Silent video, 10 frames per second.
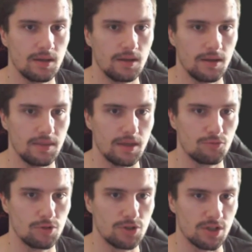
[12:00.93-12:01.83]
and
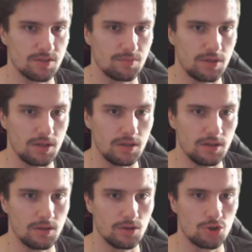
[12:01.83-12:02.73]
that will just
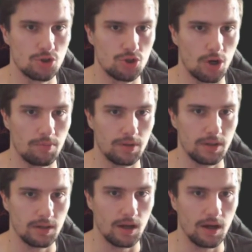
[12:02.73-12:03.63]
be
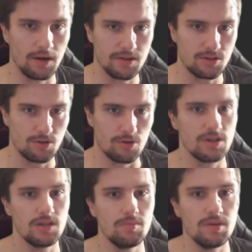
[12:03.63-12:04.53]
shopping underscore
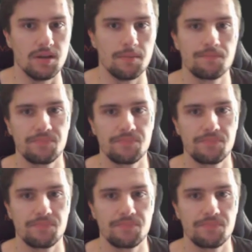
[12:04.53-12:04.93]
DB.